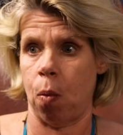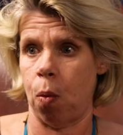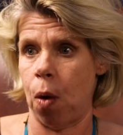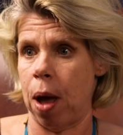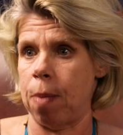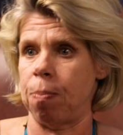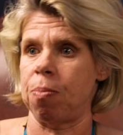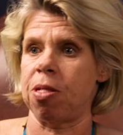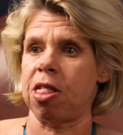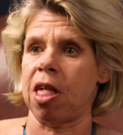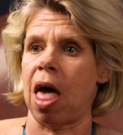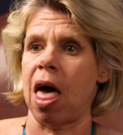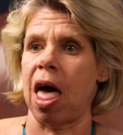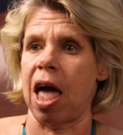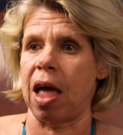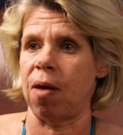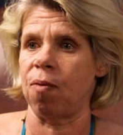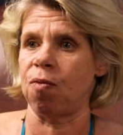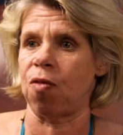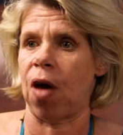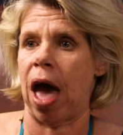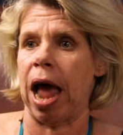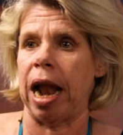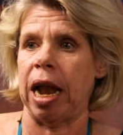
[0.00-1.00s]

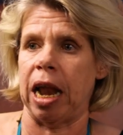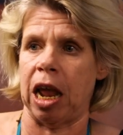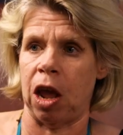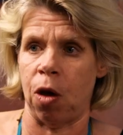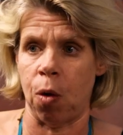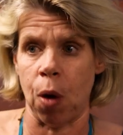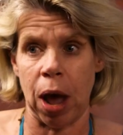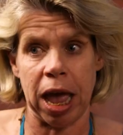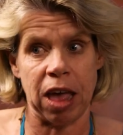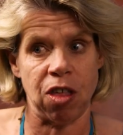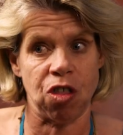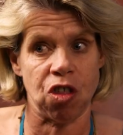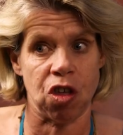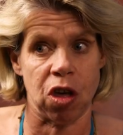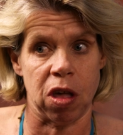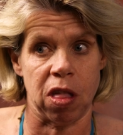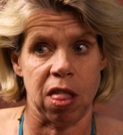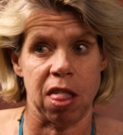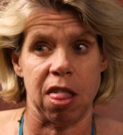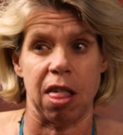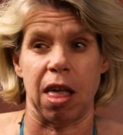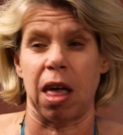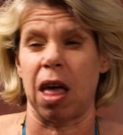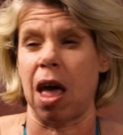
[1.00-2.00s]
website
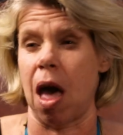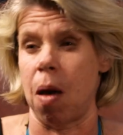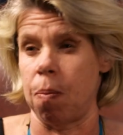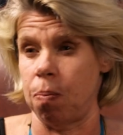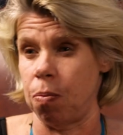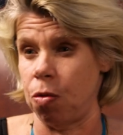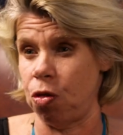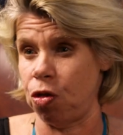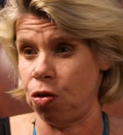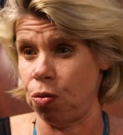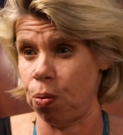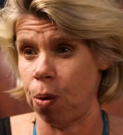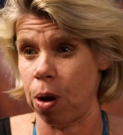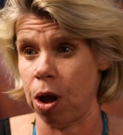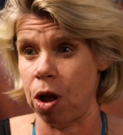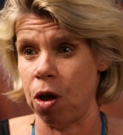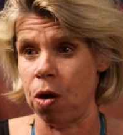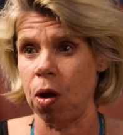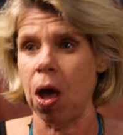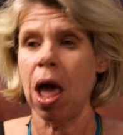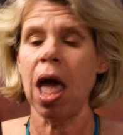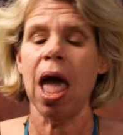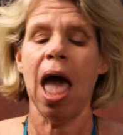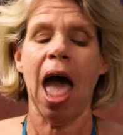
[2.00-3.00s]
valuations that come
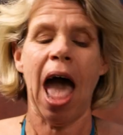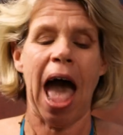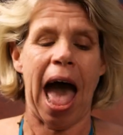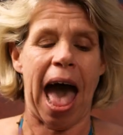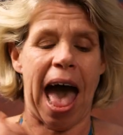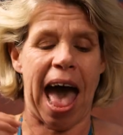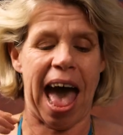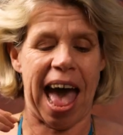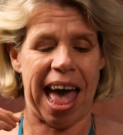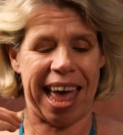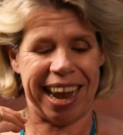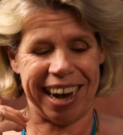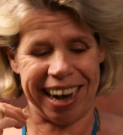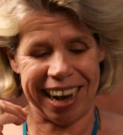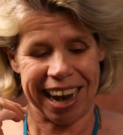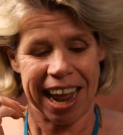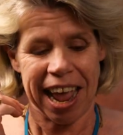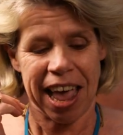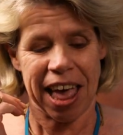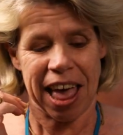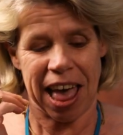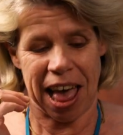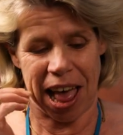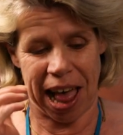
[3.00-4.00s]
through, and
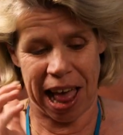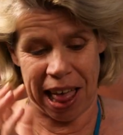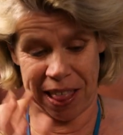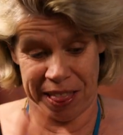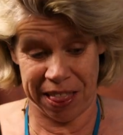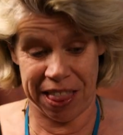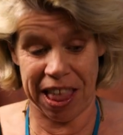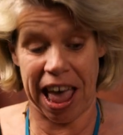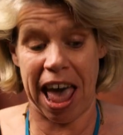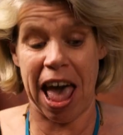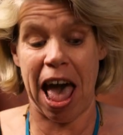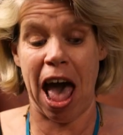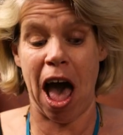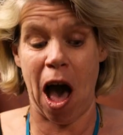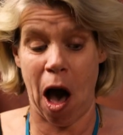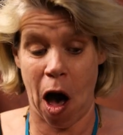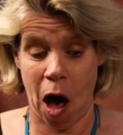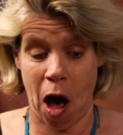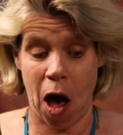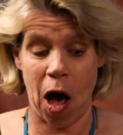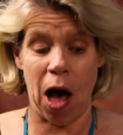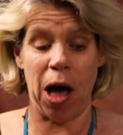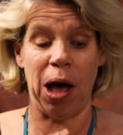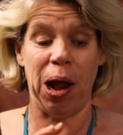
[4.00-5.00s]
there
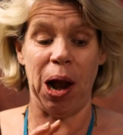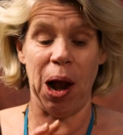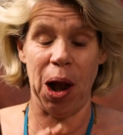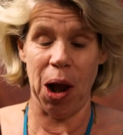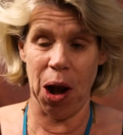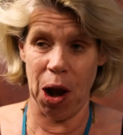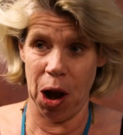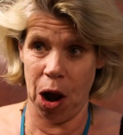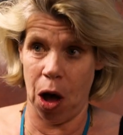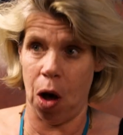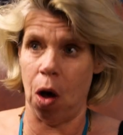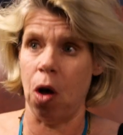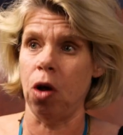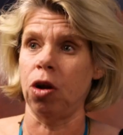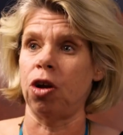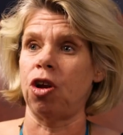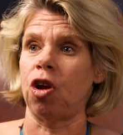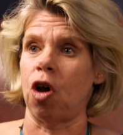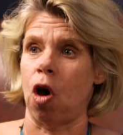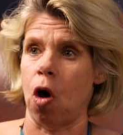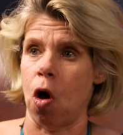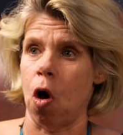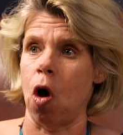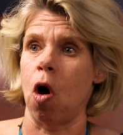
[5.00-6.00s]
are a
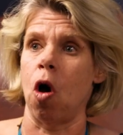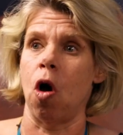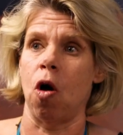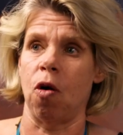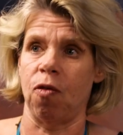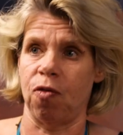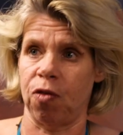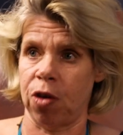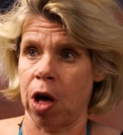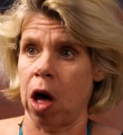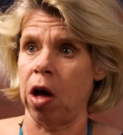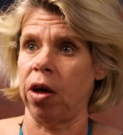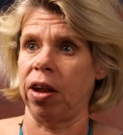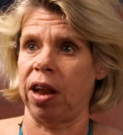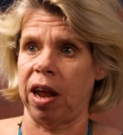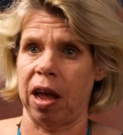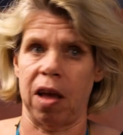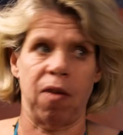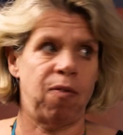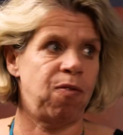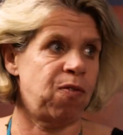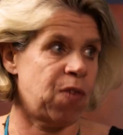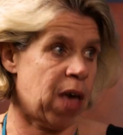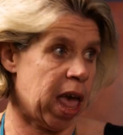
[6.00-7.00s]
lot of
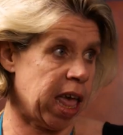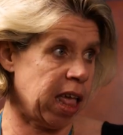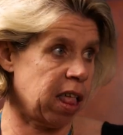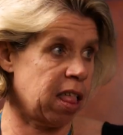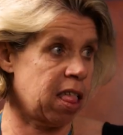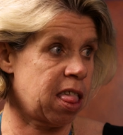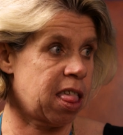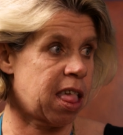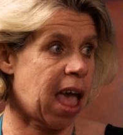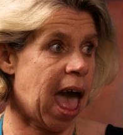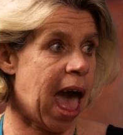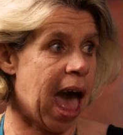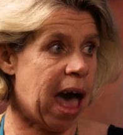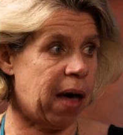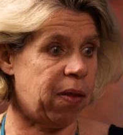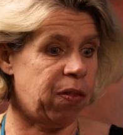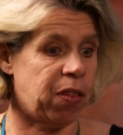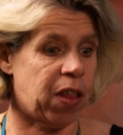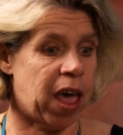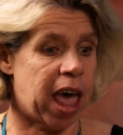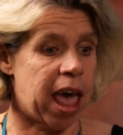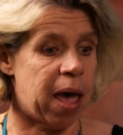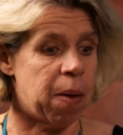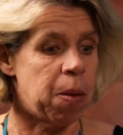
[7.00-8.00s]
Cartier fakes
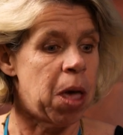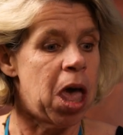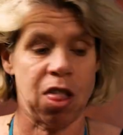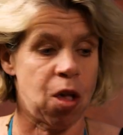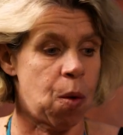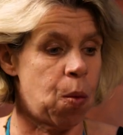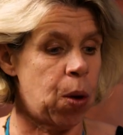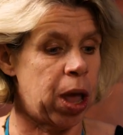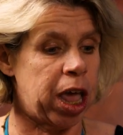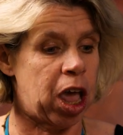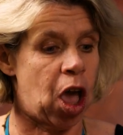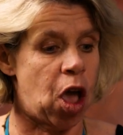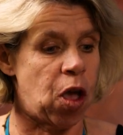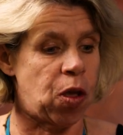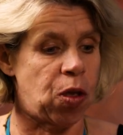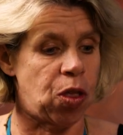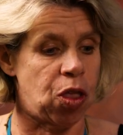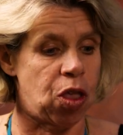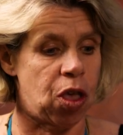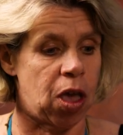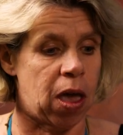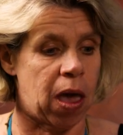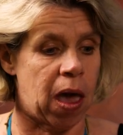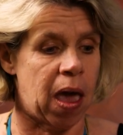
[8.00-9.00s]
out there. So we're
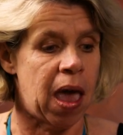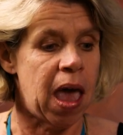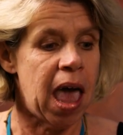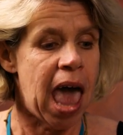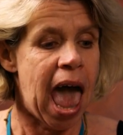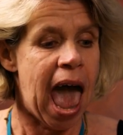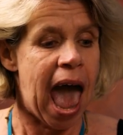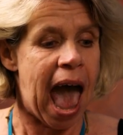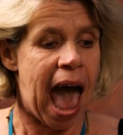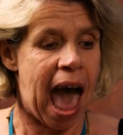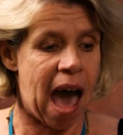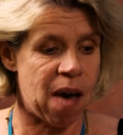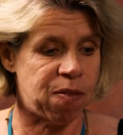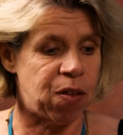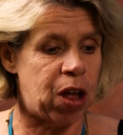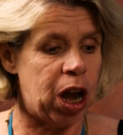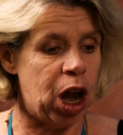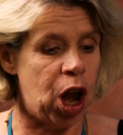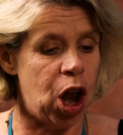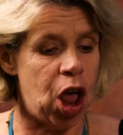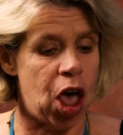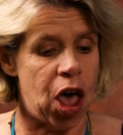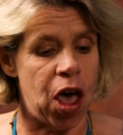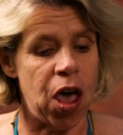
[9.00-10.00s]
going to have a
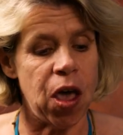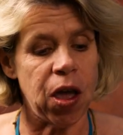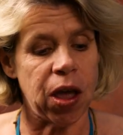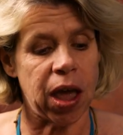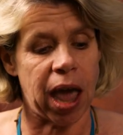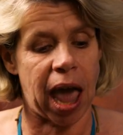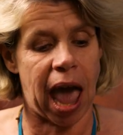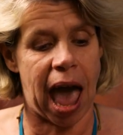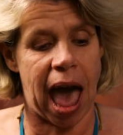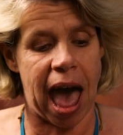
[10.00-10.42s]
look